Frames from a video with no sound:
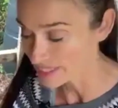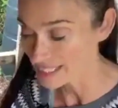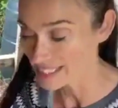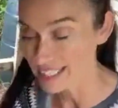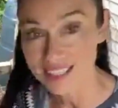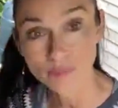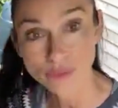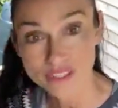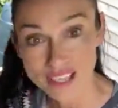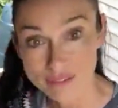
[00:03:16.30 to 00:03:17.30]
This here,
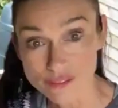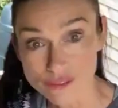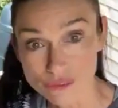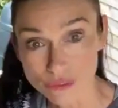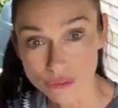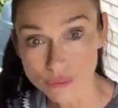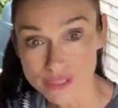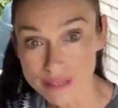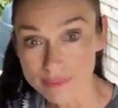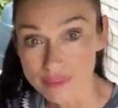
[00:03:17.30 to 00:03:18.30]
Woodhaven's
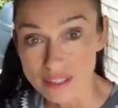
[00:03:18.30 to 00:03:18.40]
root.